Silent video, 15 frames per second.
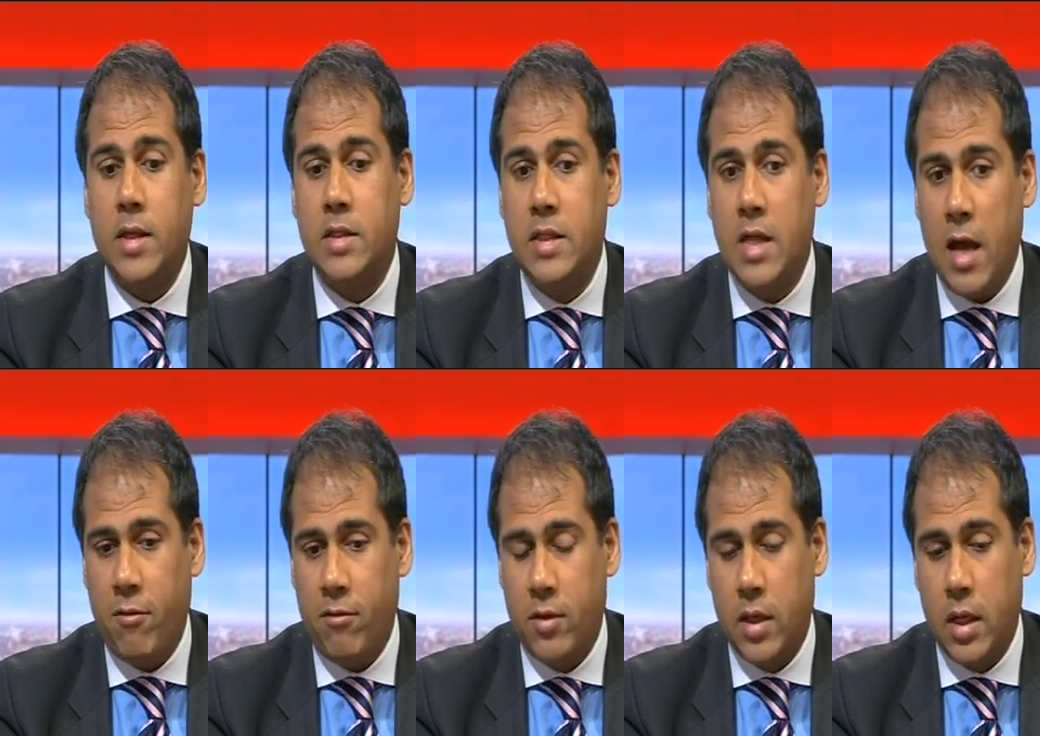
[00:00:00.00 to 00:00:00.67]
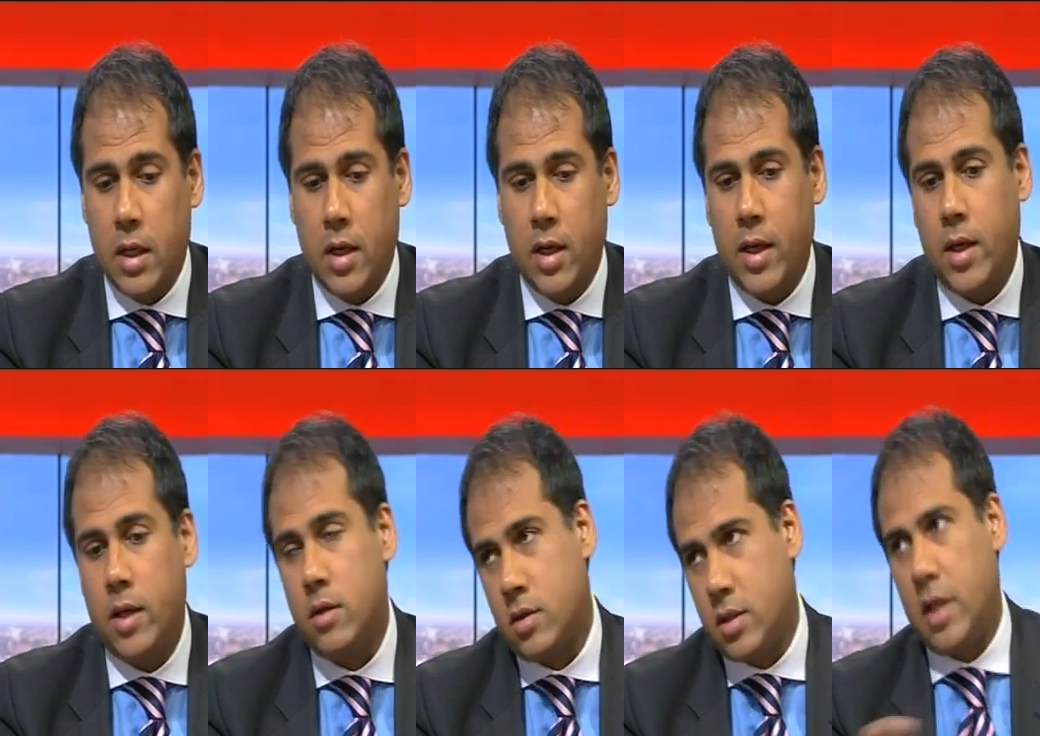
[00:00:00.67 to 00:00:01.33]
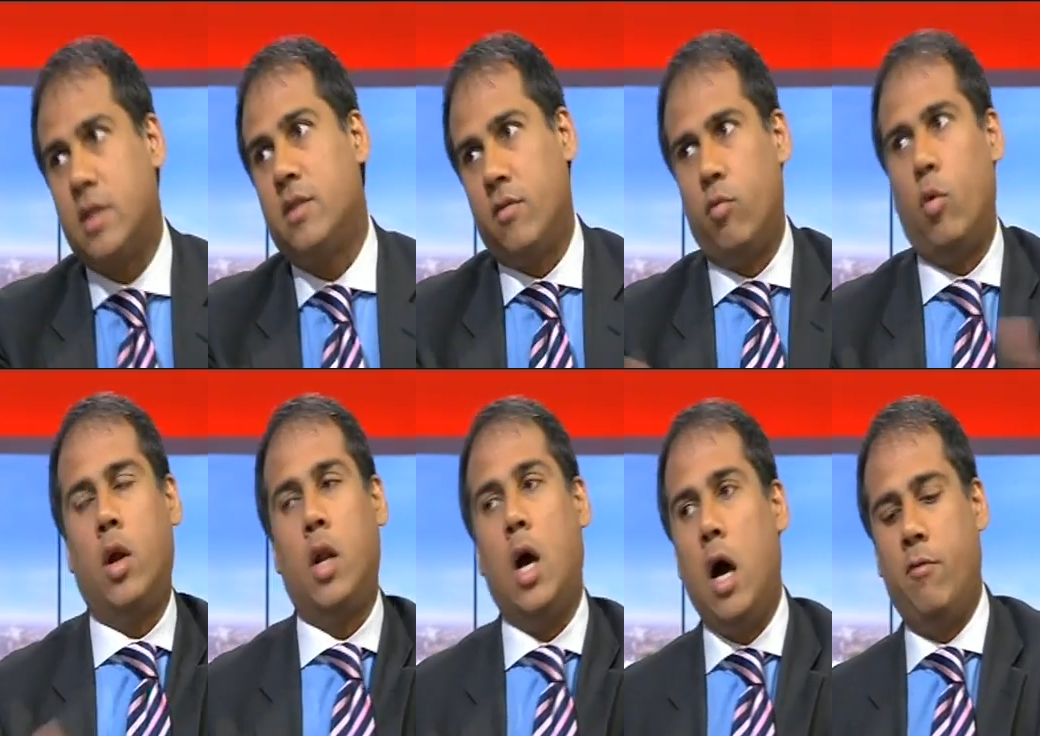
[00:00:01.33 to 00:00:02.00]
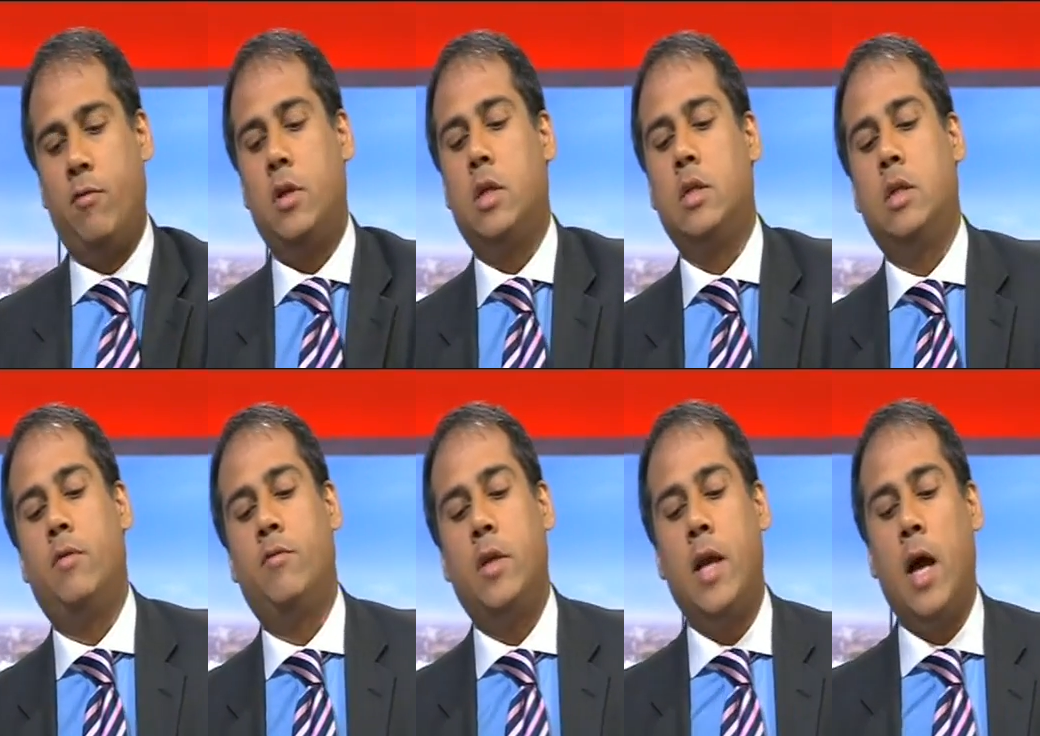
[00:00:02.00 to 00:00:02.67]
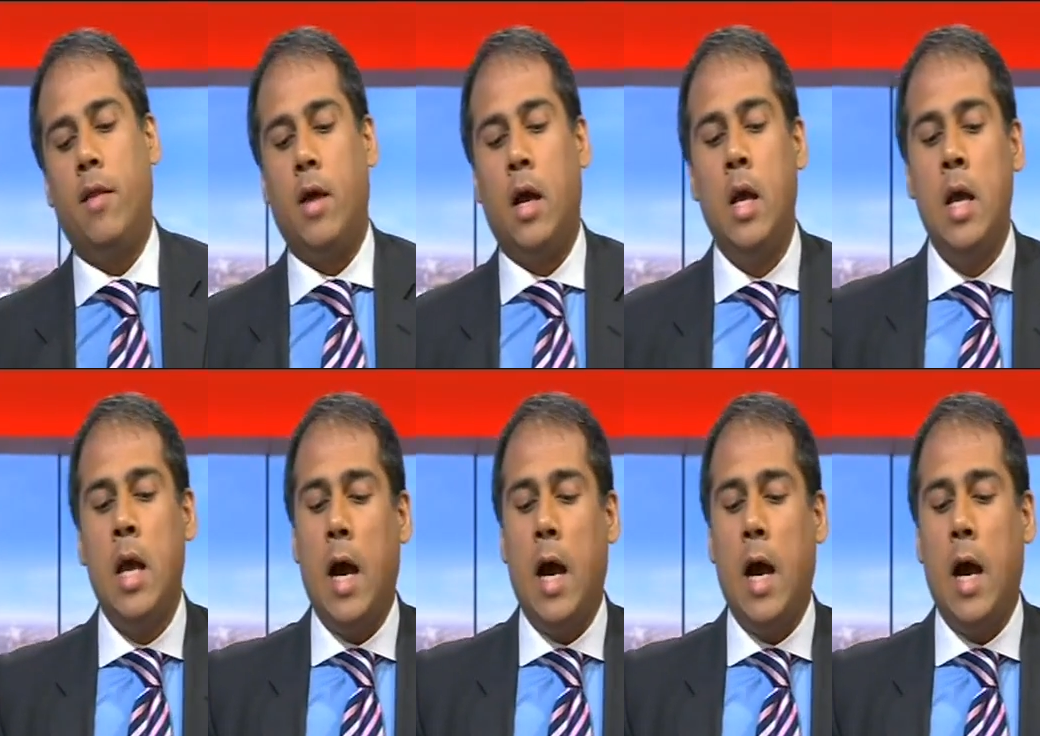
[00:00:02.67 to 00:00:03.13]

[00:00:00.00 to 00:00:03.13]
is definitely 6 of one, half a dozen of the other,